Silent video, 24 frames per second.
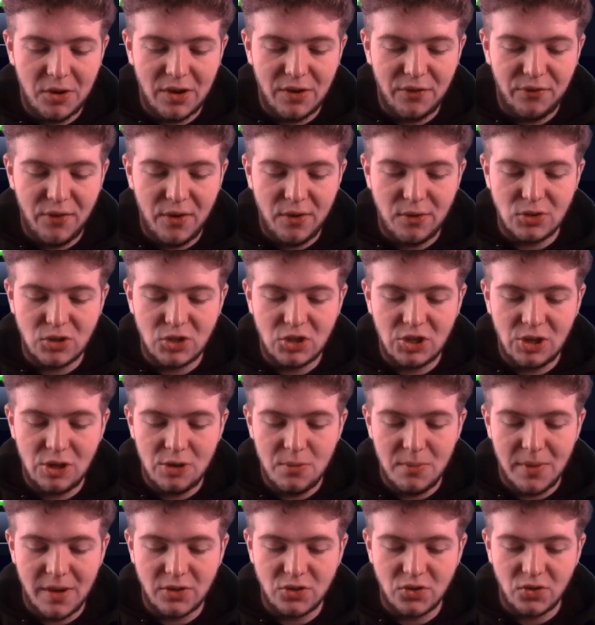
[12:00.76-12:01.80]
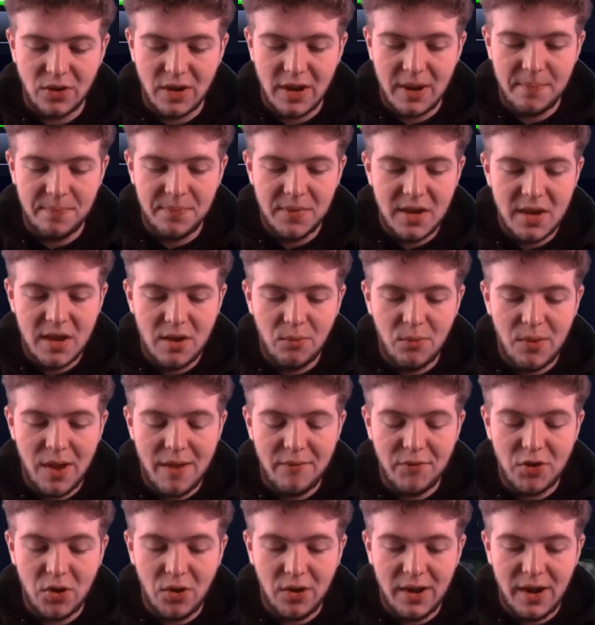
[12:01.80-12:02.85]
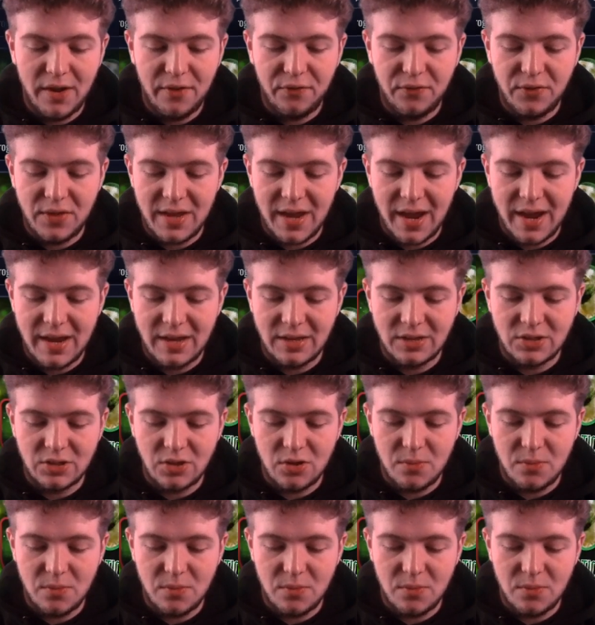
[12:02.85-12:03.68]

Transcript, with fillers: gonna focus too much on it. We haven't got enough for the 82